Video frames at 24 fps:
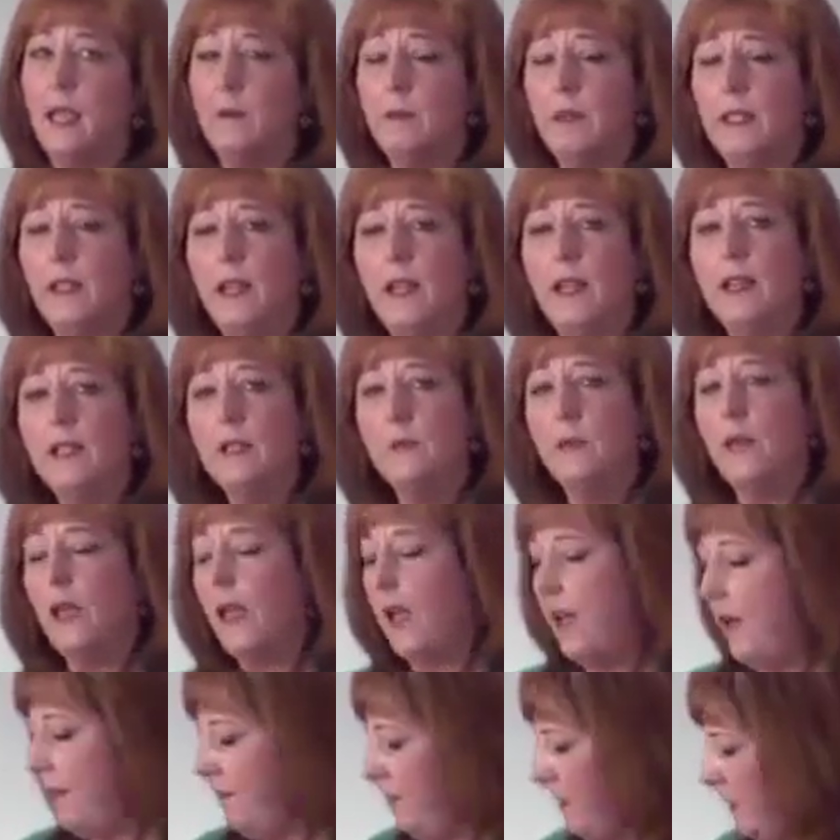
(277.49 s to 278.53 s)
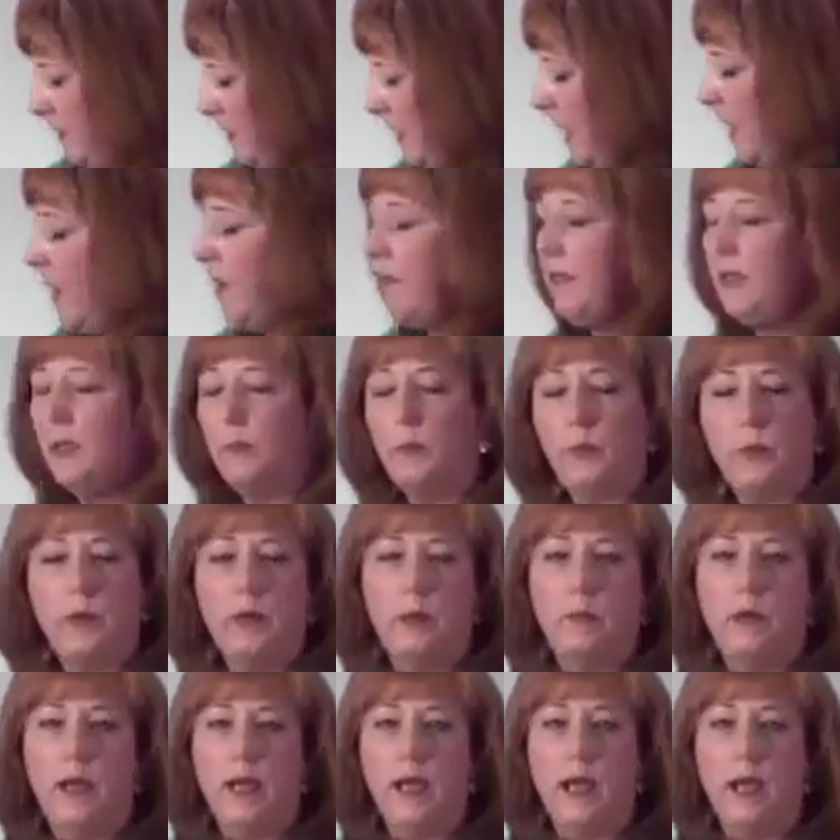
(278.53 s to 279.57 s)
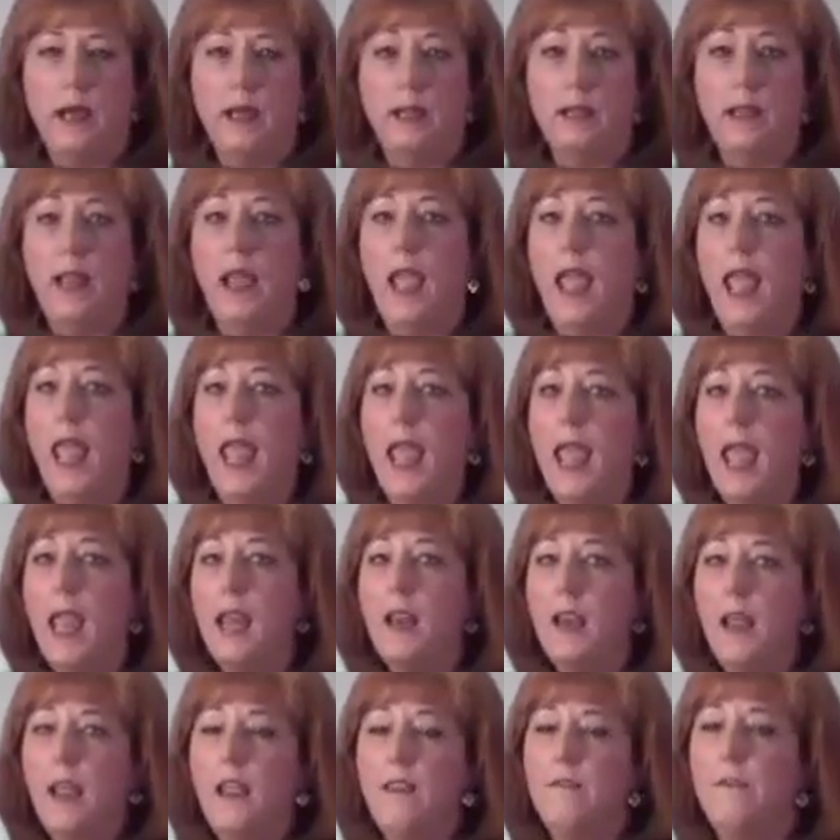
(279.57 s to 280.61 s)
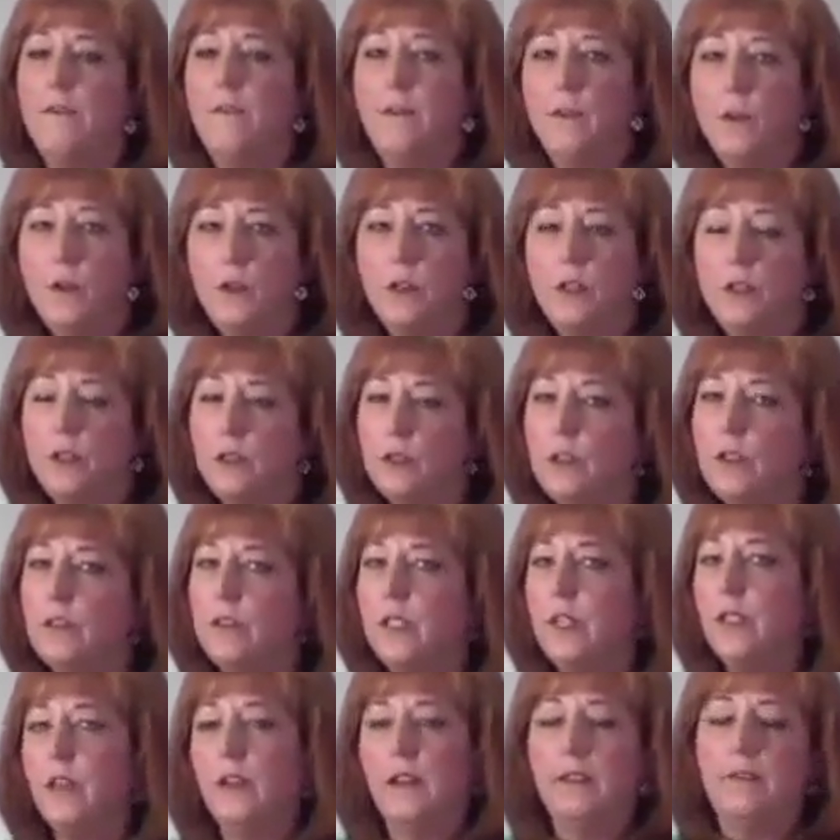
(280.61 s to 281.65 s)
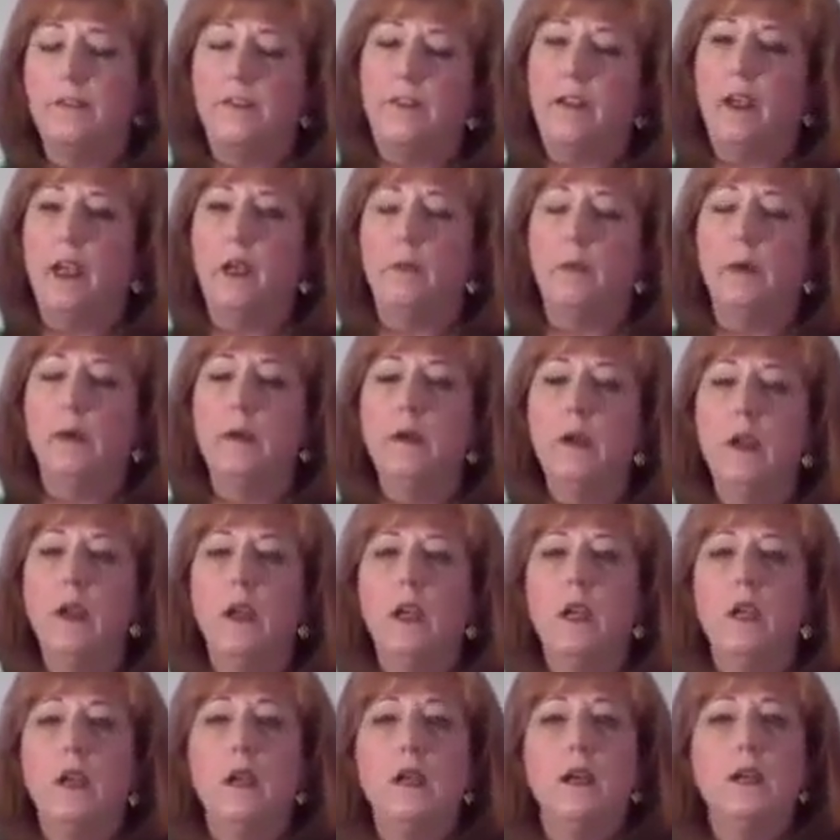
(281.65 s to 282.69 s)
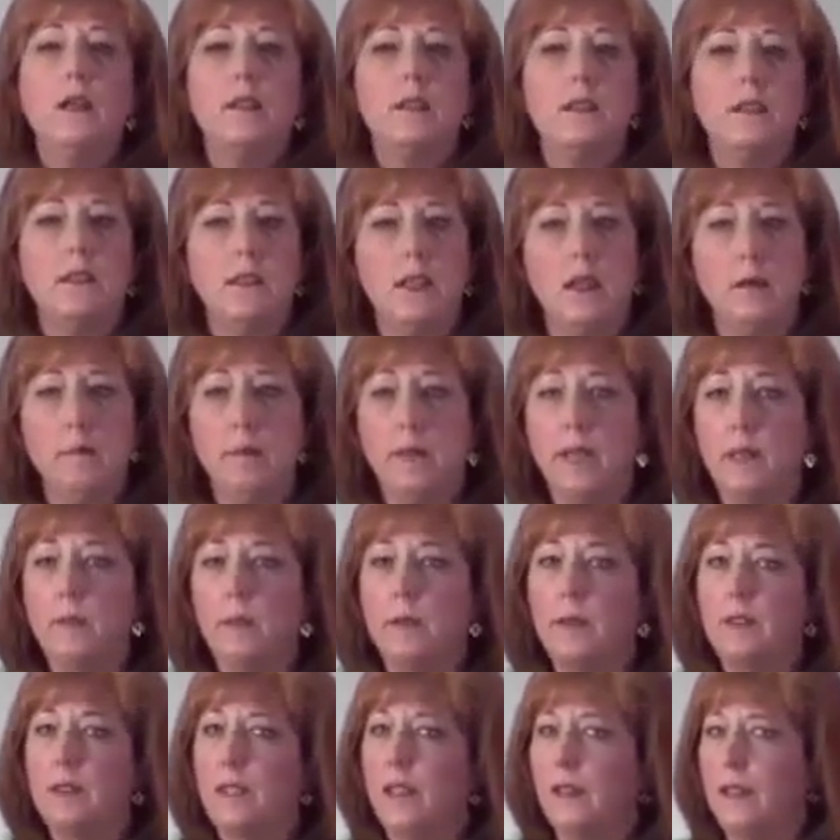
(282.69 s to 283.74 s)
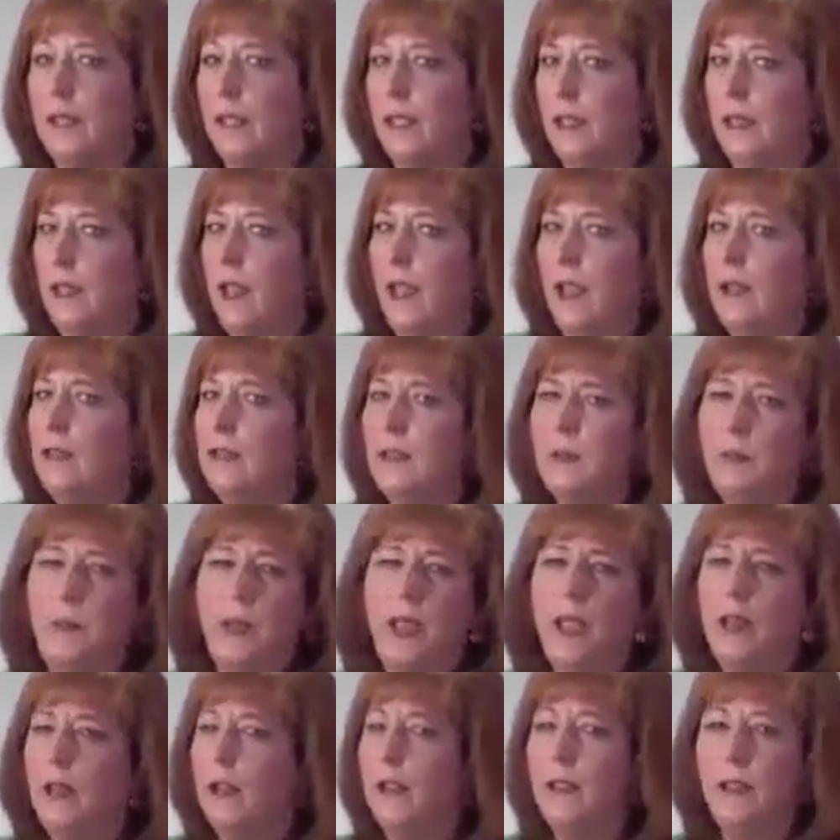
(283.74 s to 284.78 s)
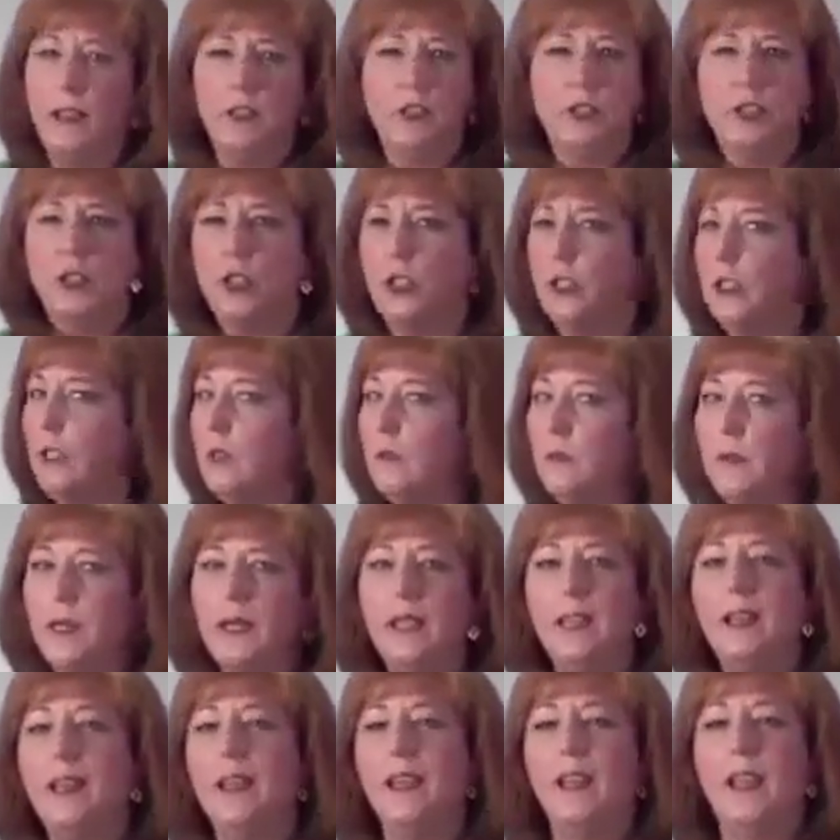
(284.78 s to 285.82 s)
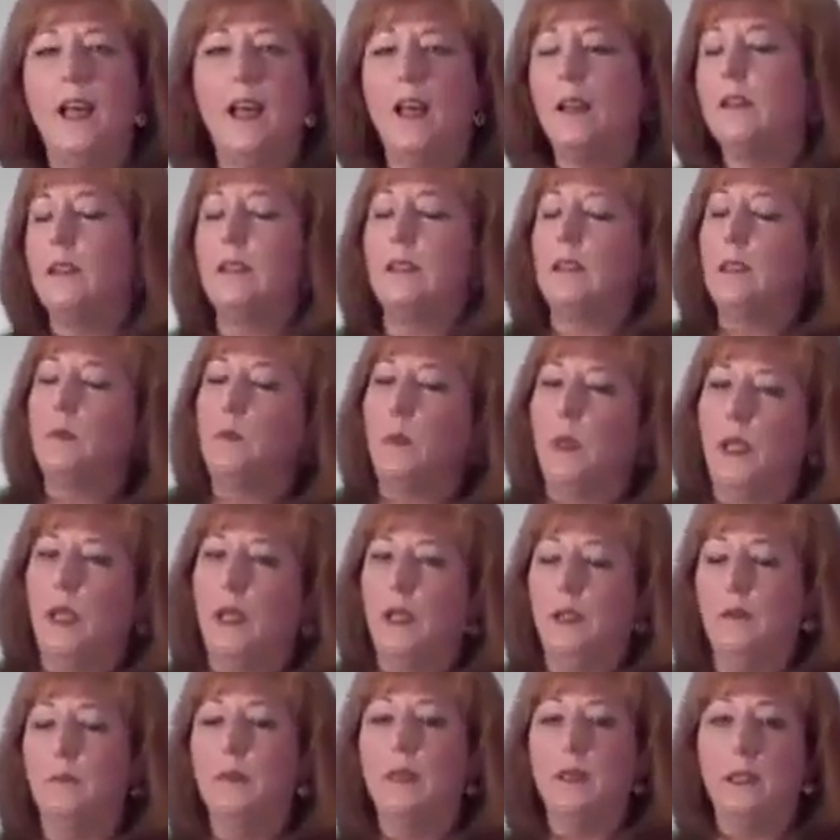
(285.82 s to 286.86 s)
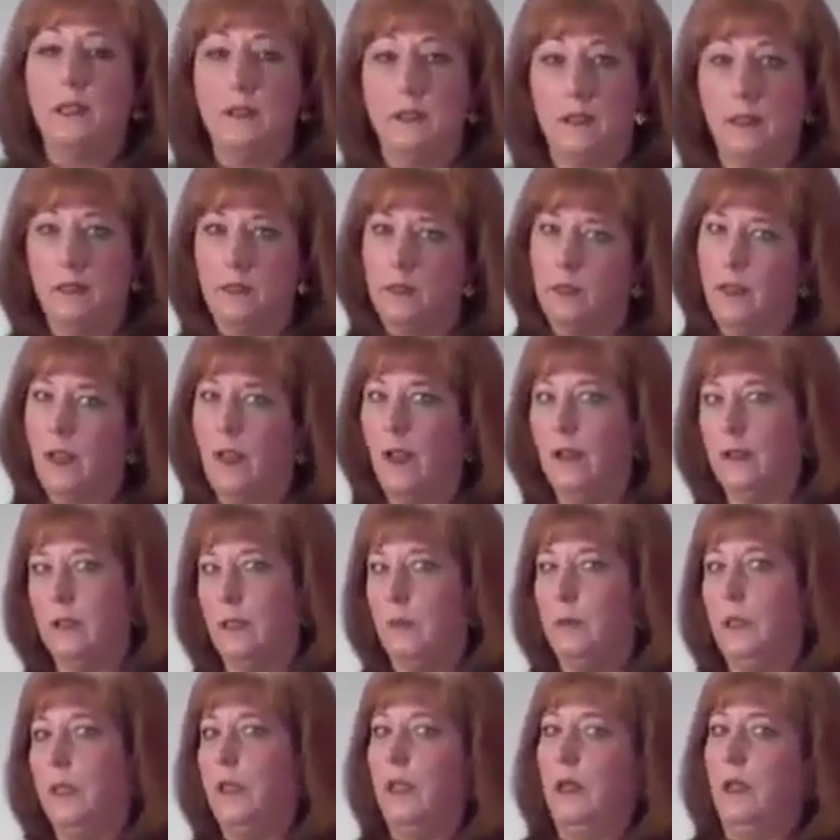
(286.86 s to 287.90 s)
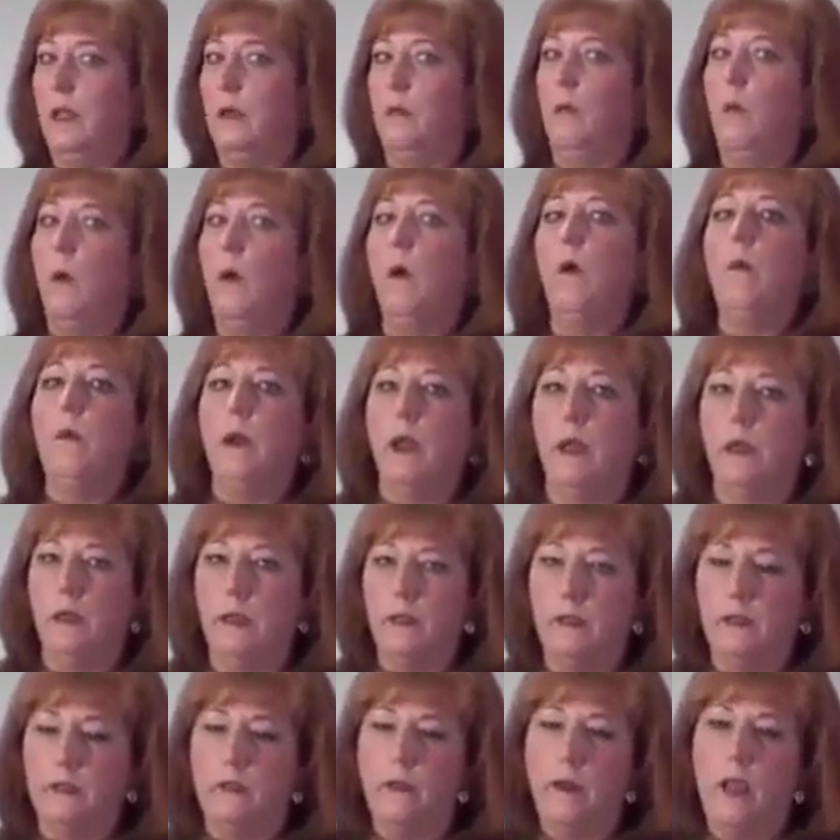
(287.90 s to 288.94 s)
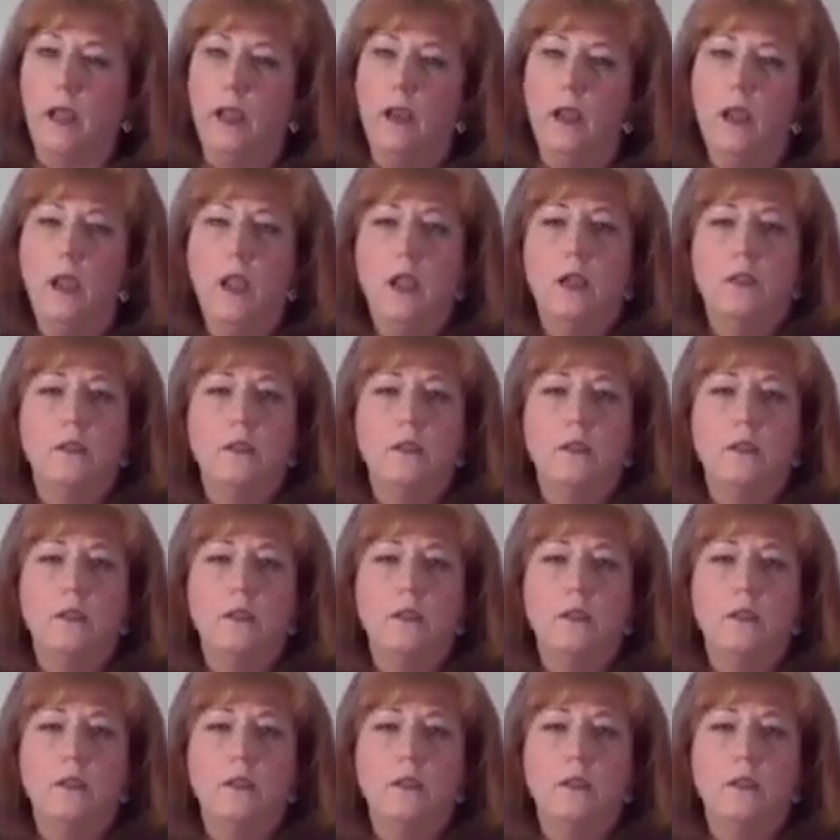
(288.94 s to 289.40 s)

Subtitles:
Now, because we have this healthy prebiotic and a full serving of fiber, some people say they get constipated. They shouldn't be getting constipated because they should actually be getting more regular, right?